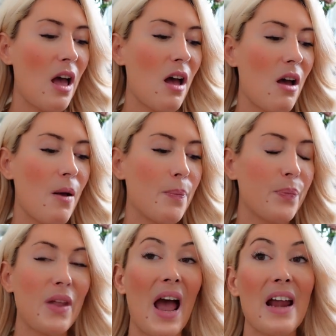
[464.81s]

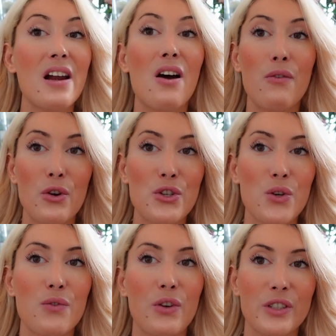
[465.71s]
I love
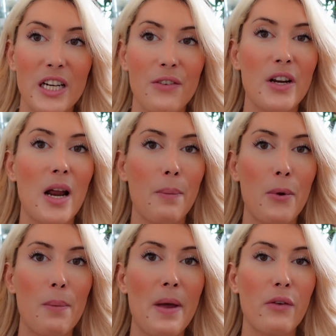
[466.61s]
also Van Cleef &
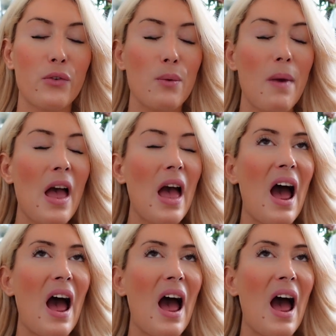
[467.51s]
Arpels perfume.